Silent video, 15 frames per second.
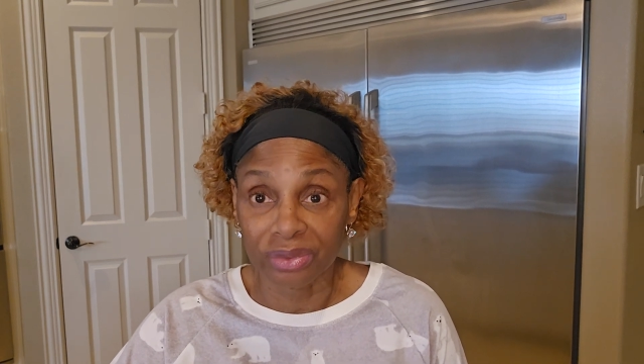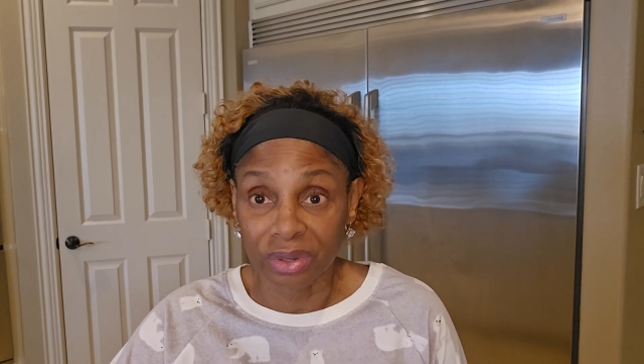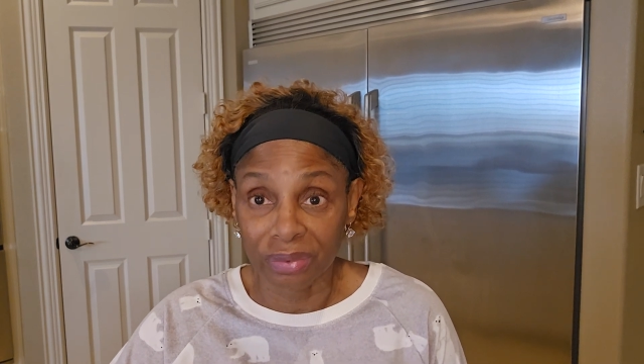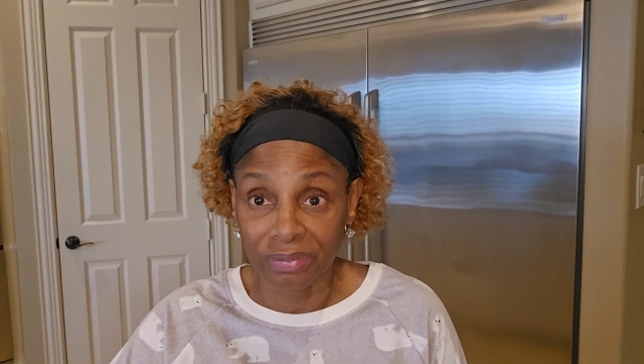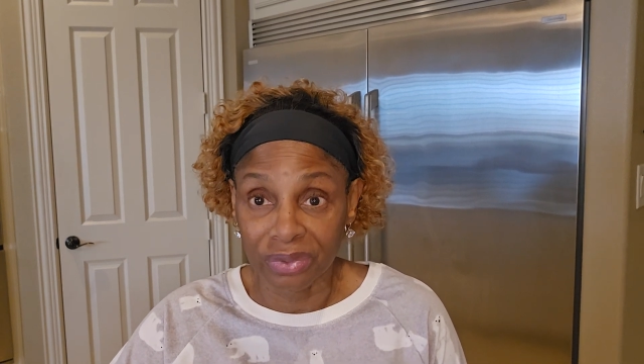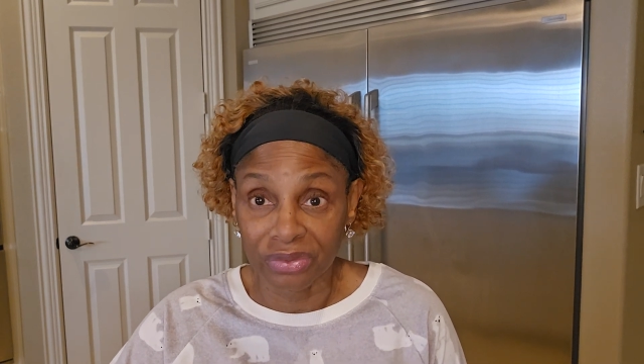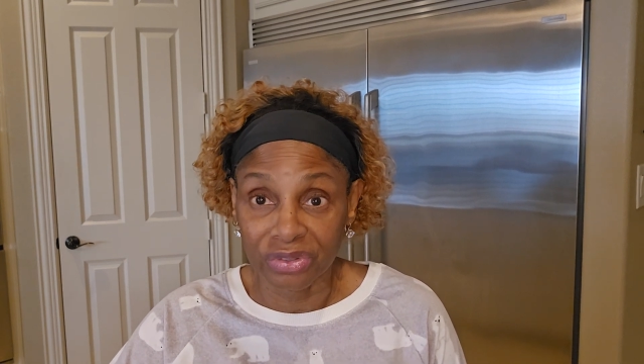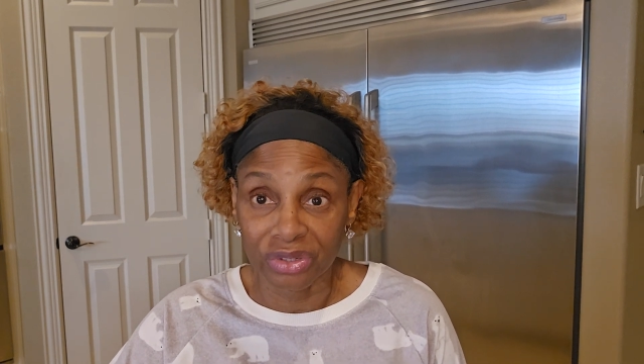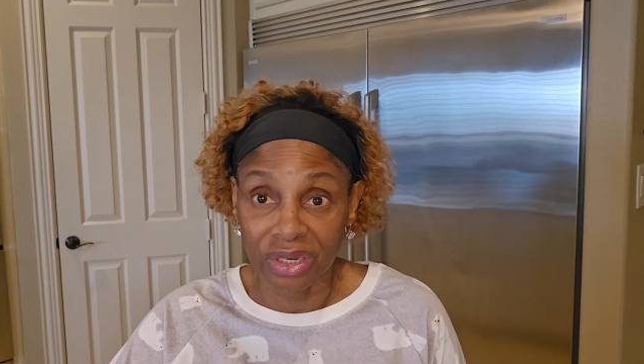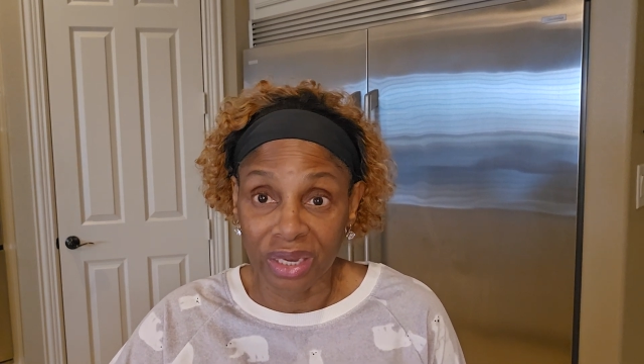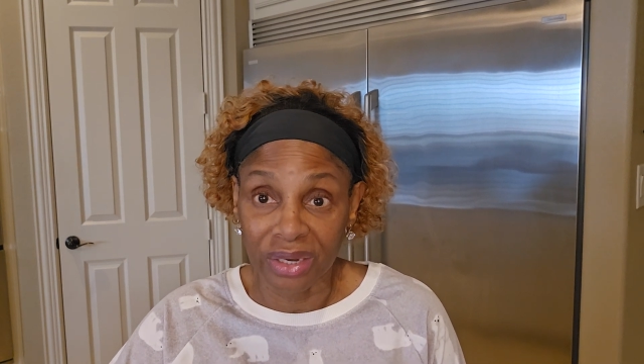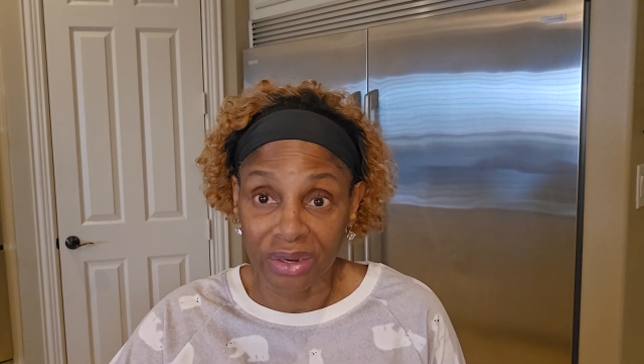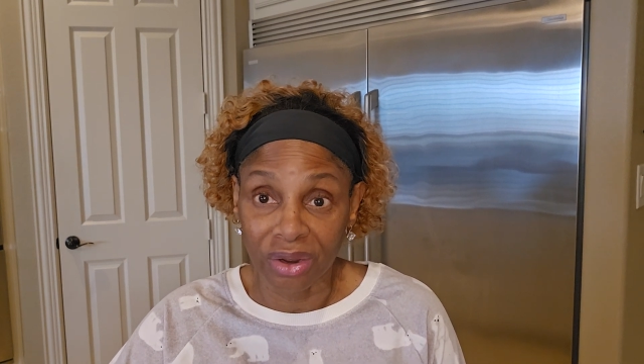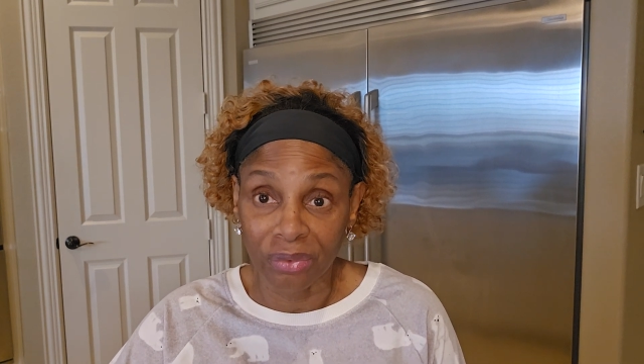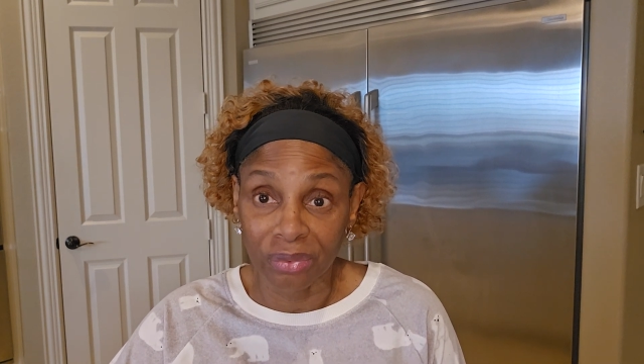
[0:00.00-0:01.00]
stuff that she
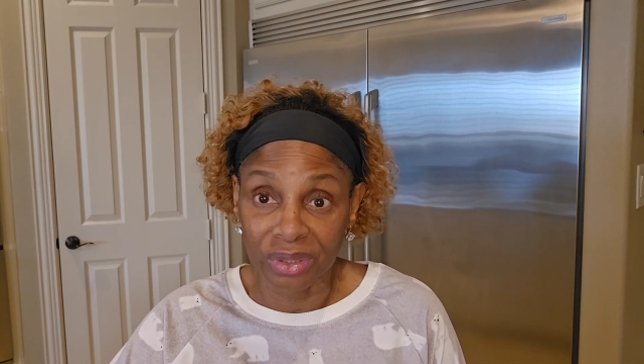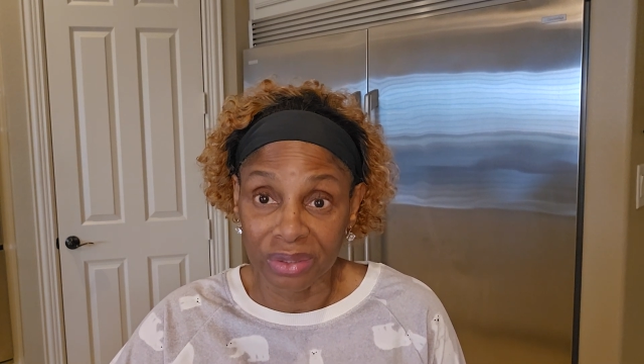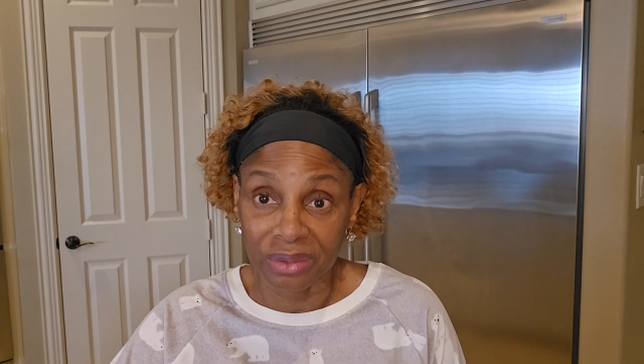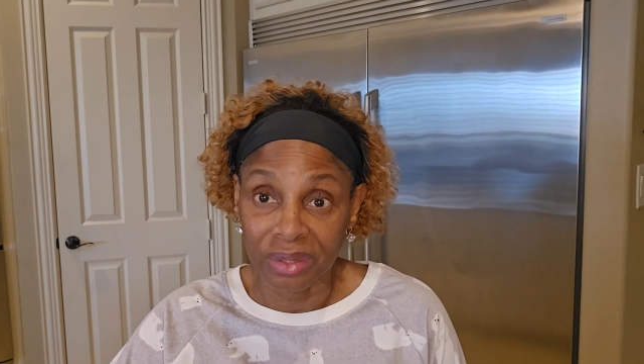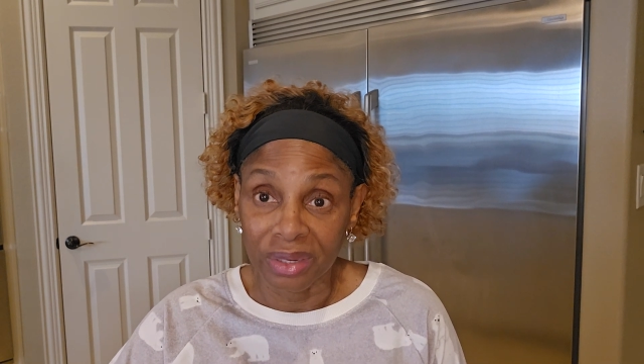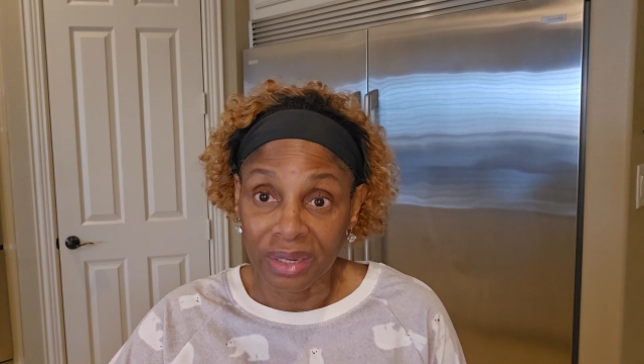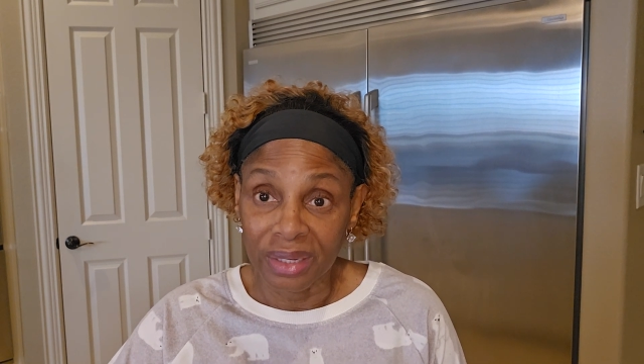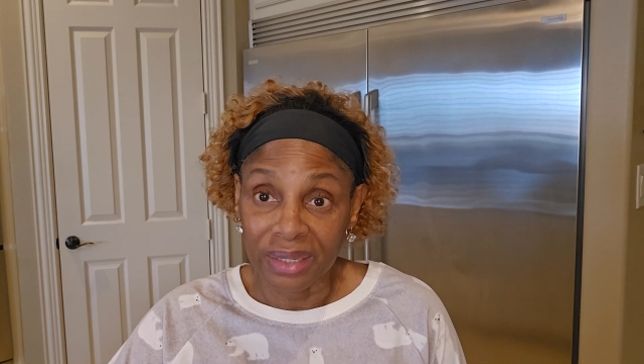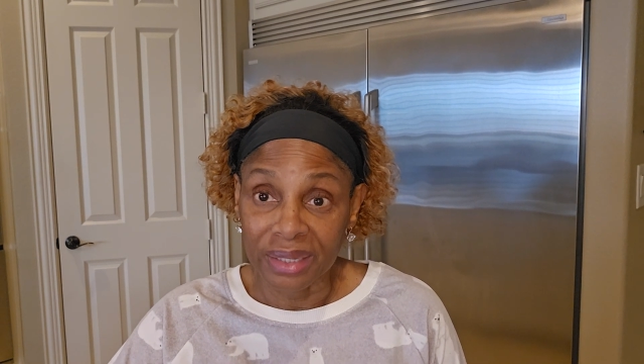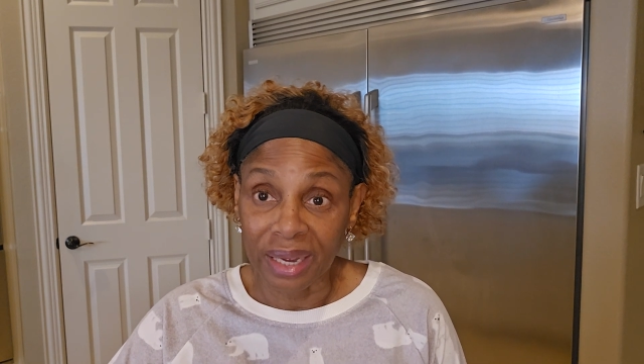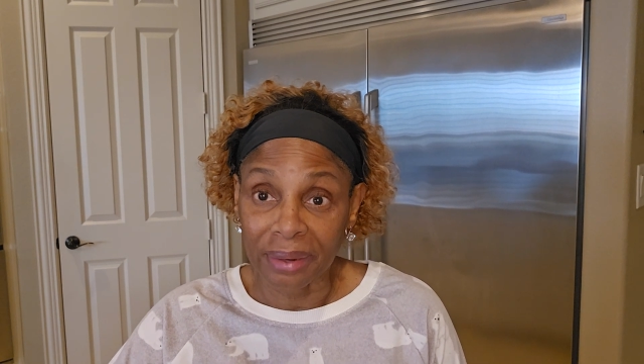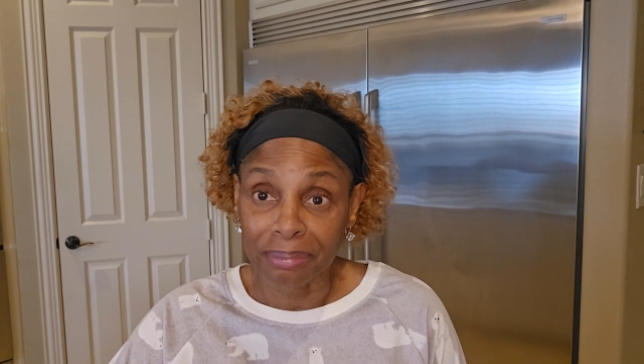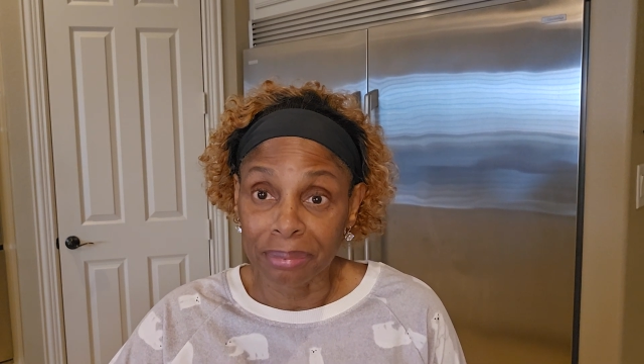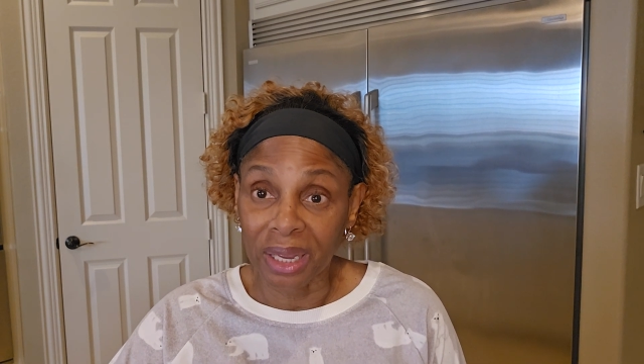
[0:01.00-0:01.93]
had already got